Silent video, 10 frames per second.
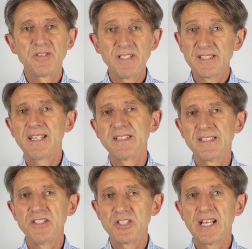said this
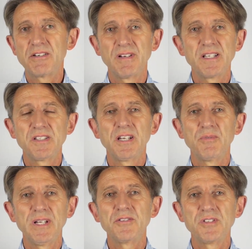in January this year,
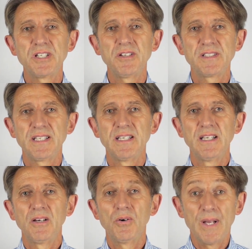reintroducing
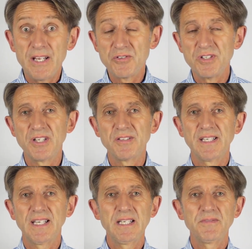or
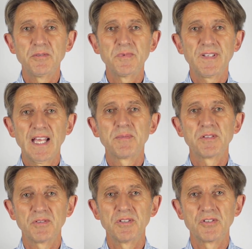introducing any form of
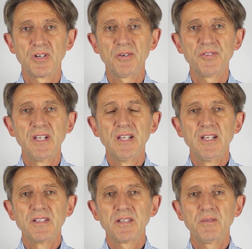capital controls.
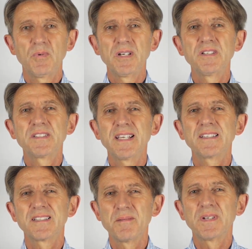So one could take
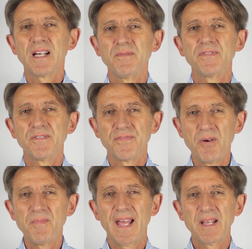some comfort
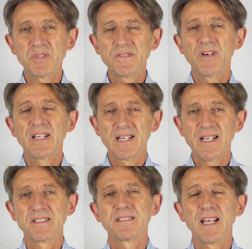from that. It was a very
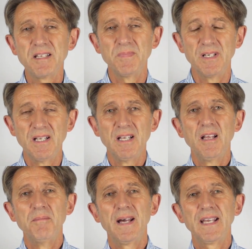clear statement
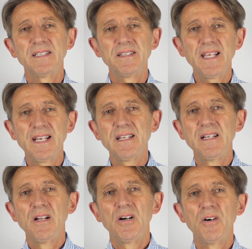made. And then
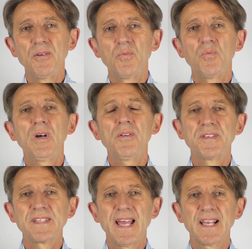on
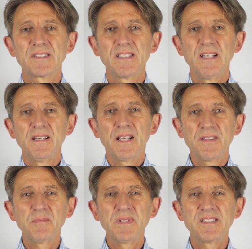wealth tax,
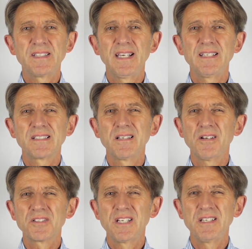nothing been said. It's
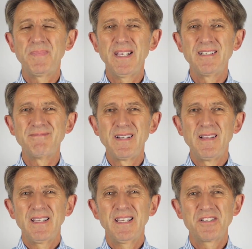largely been
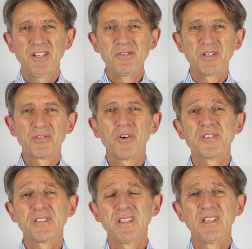issued
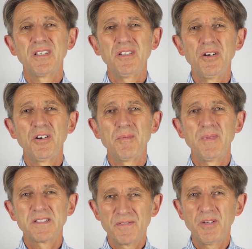across Europe.
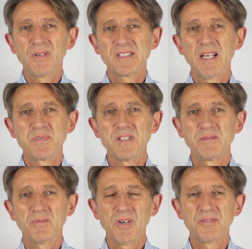There's a few exceptions,
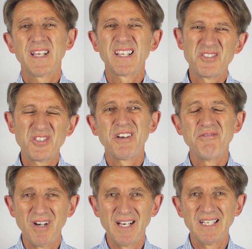but wealth tax
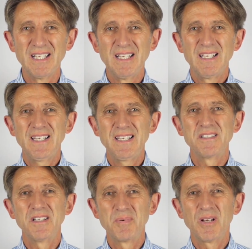generally
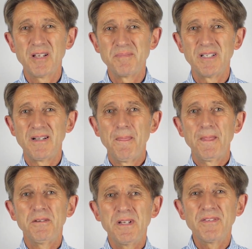isn't applied. But
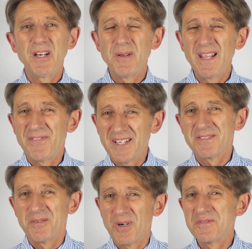you never know.
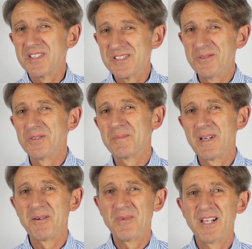Effectively, what I've just talked
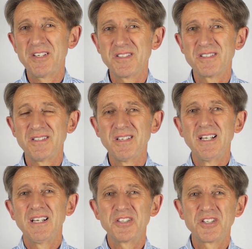about in relation to
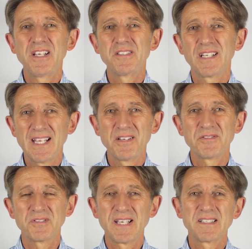a change to
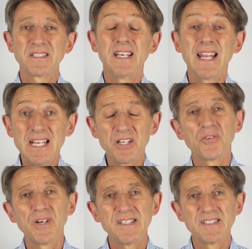council tax and an
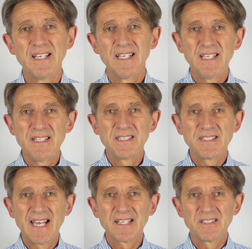increase in the
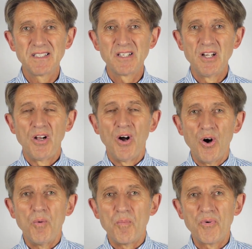taxes
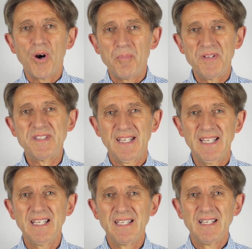on property